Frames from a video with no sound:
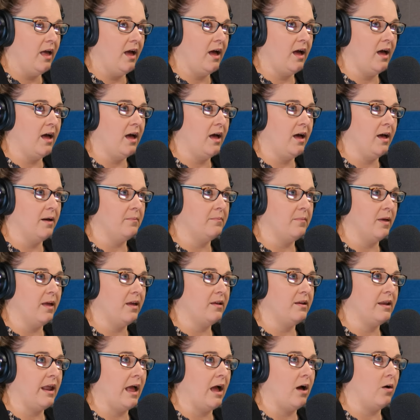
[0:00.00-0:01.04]

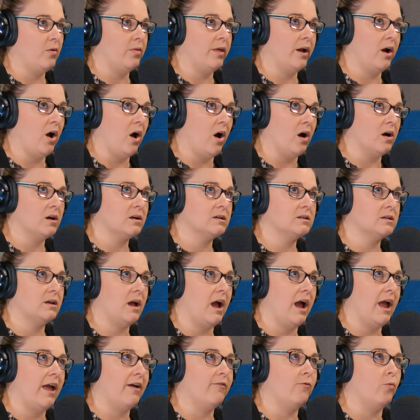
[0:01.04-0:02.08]
Now
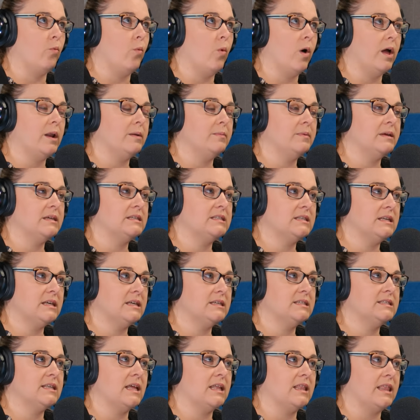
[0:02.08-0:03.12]
I have one
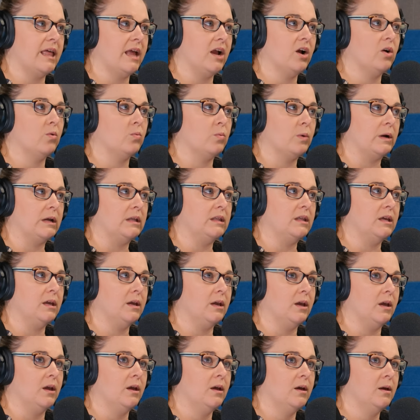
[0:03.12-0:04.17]
business that they are
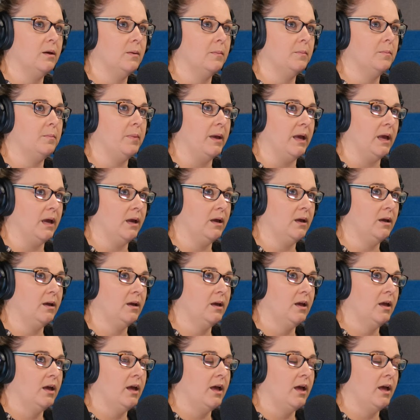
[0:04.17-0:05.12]
really big